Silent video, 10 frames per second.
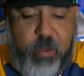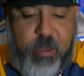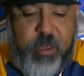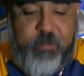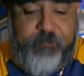
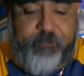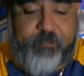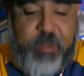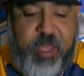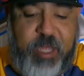Okay.
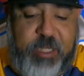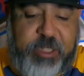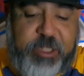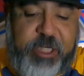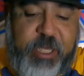They got the
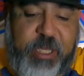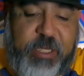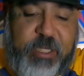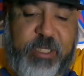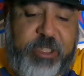chicken
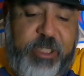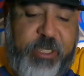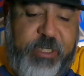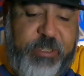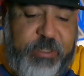
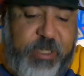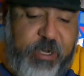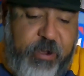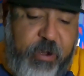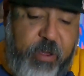
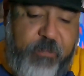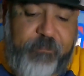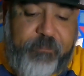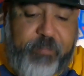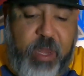sticker. Oh.
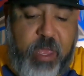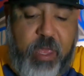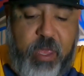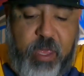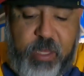
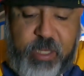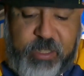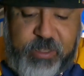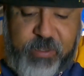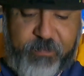
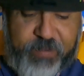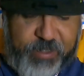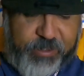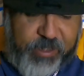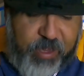This is a
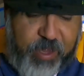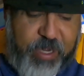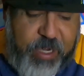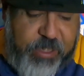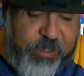biscuit,
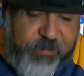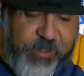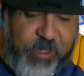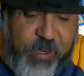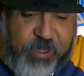and it
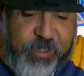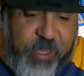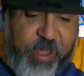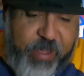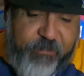seems to
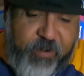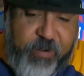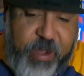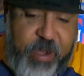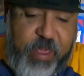have
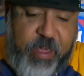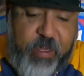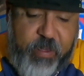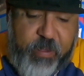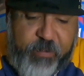already
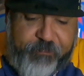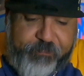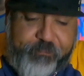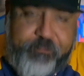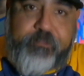
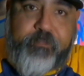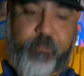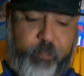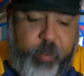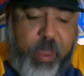
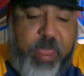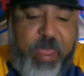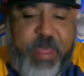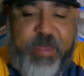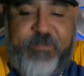
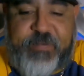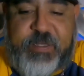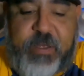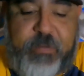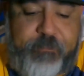have
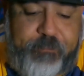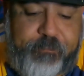some